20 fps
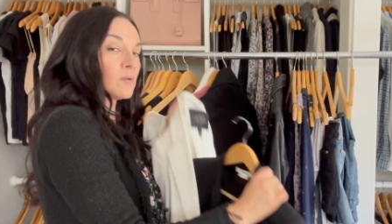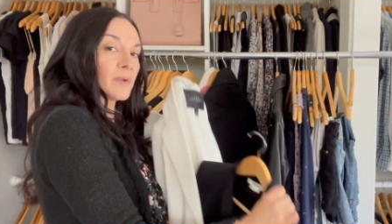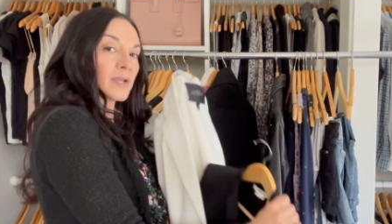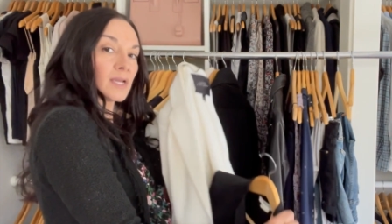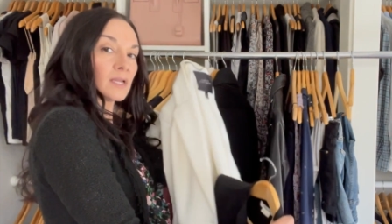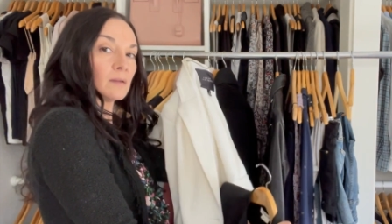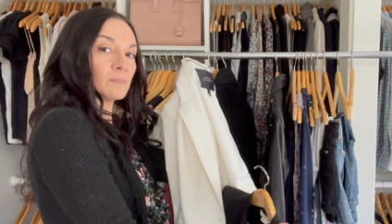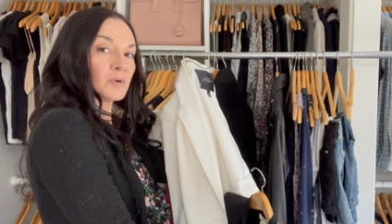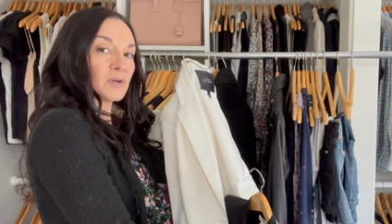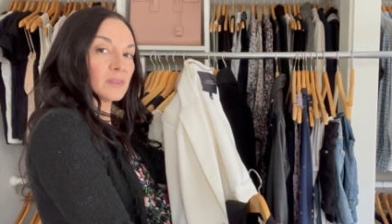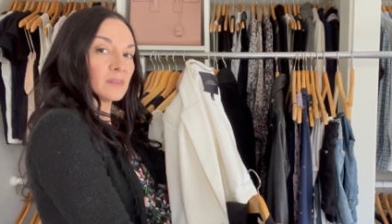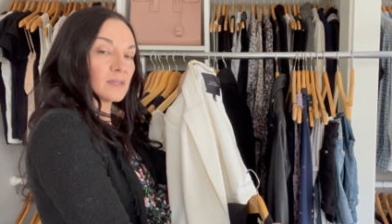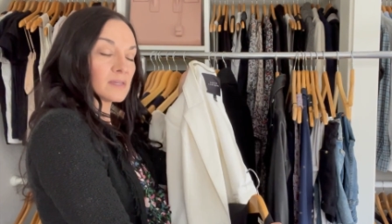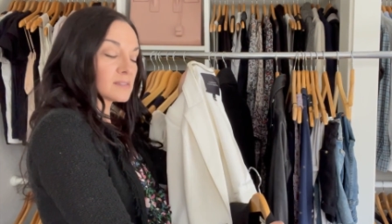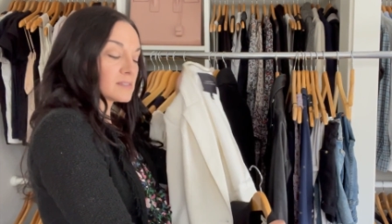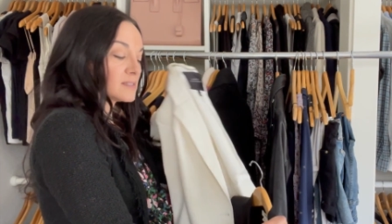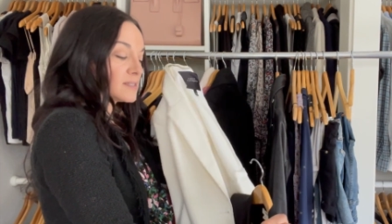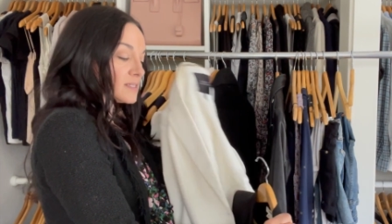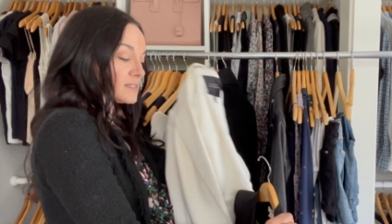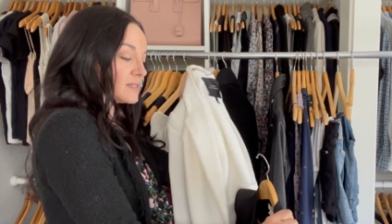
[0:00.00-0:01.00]
am I going to put
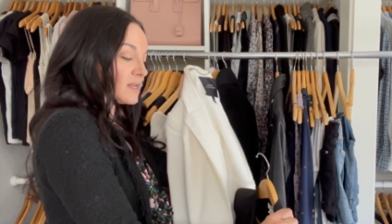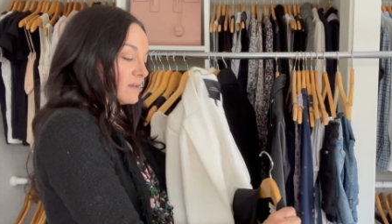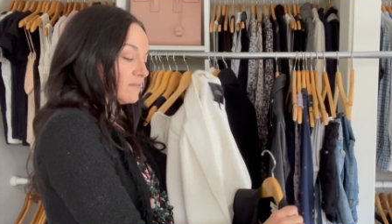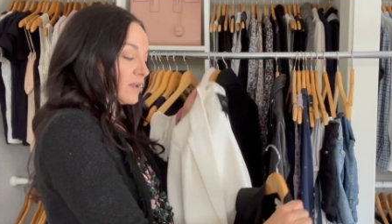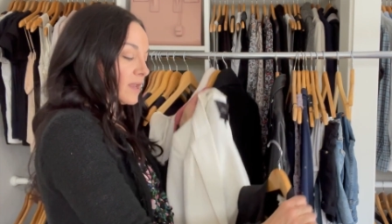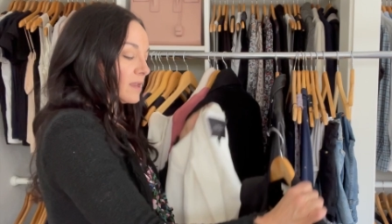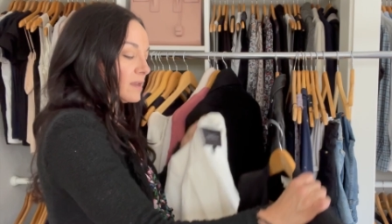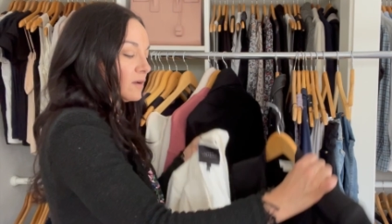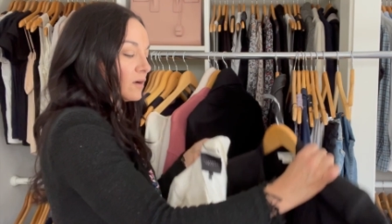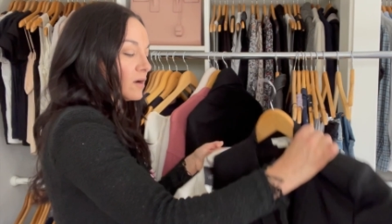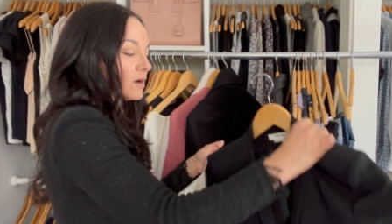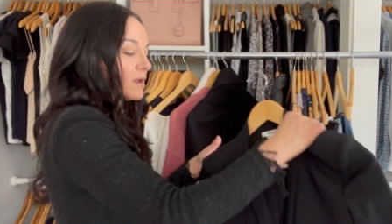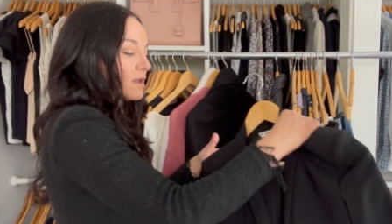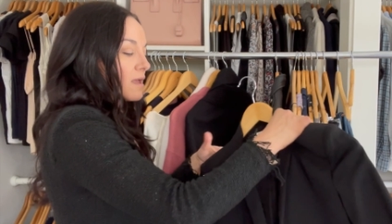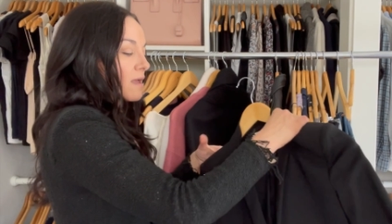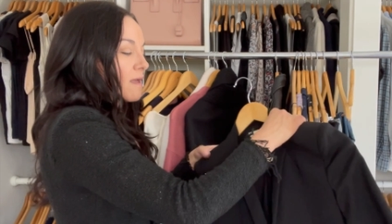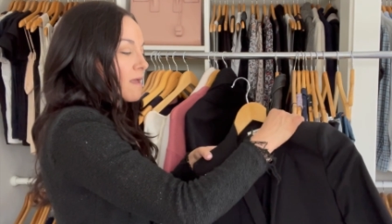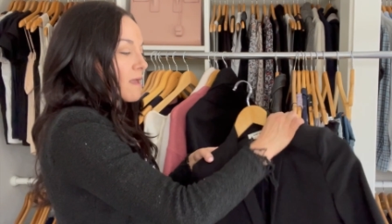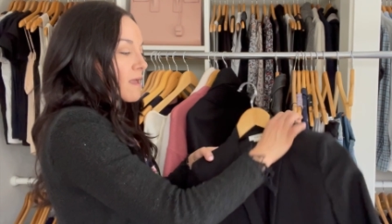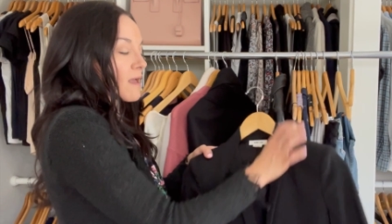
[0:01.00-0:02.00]
this? It doesn't have a hanger.
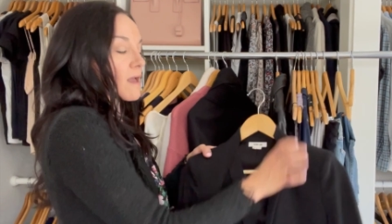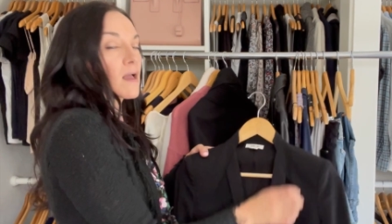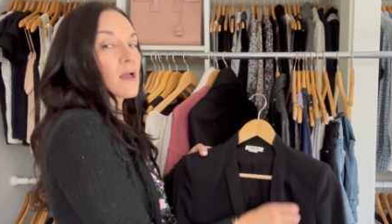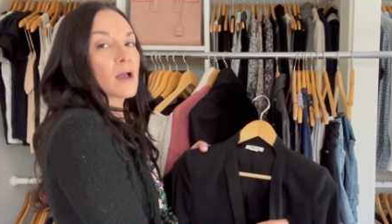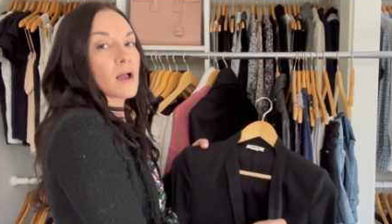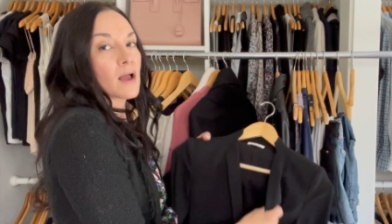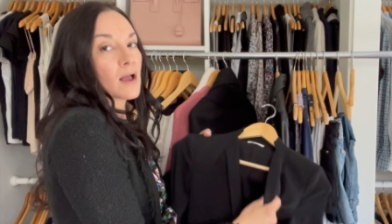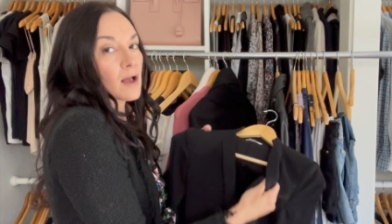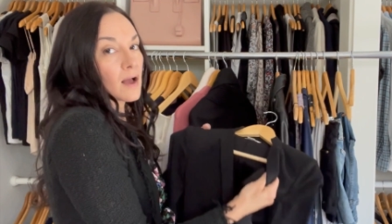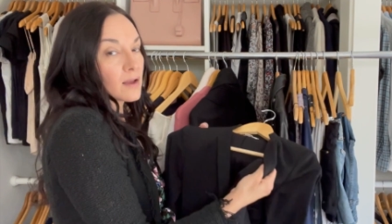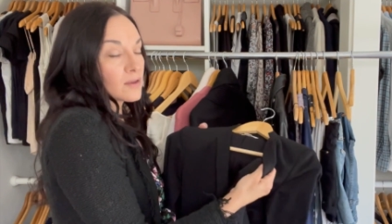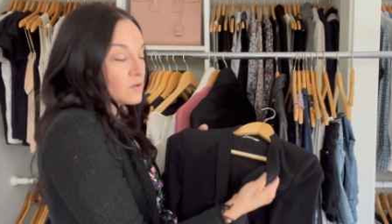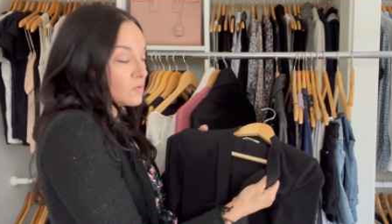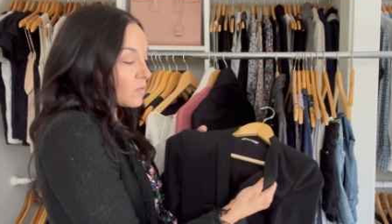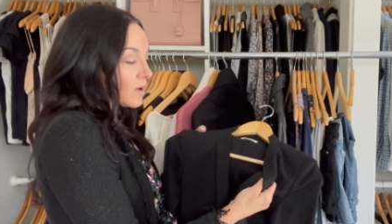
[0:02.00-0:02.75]
You